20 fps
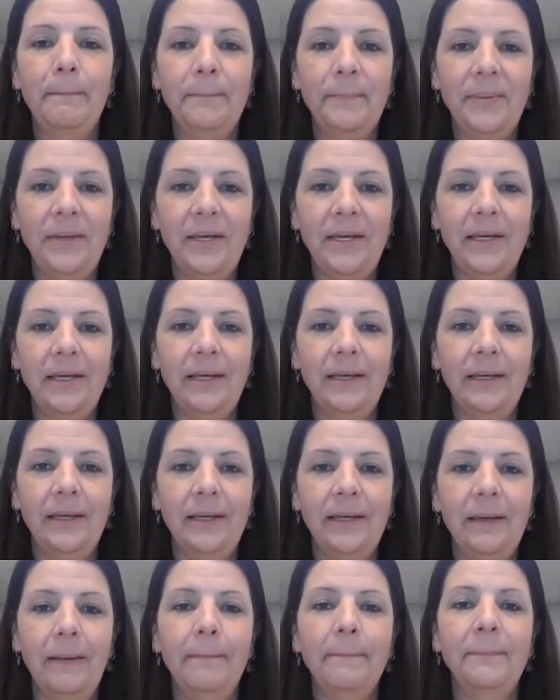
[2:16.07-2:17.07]
B.
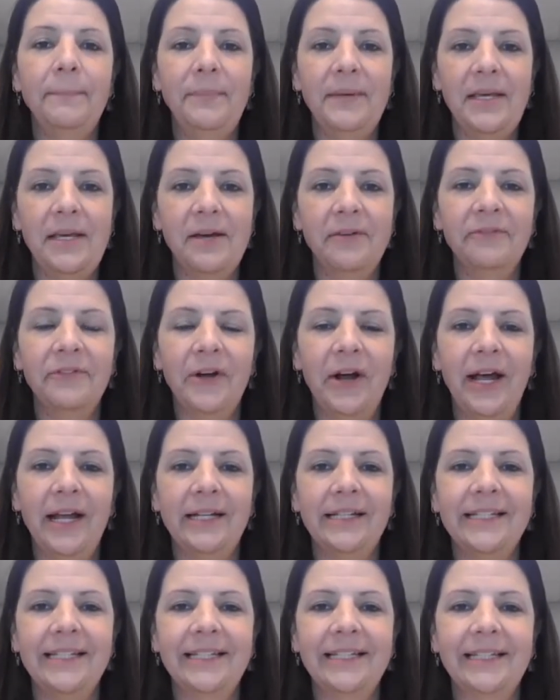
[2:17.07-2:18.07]
Be a
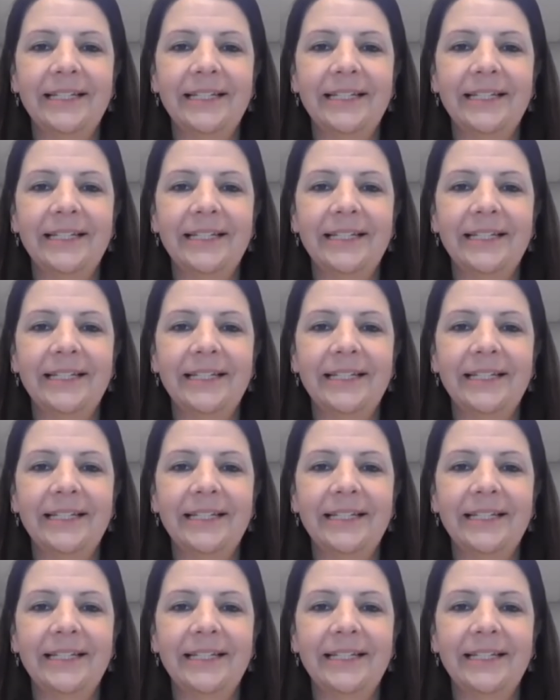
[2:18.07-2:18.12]
friend.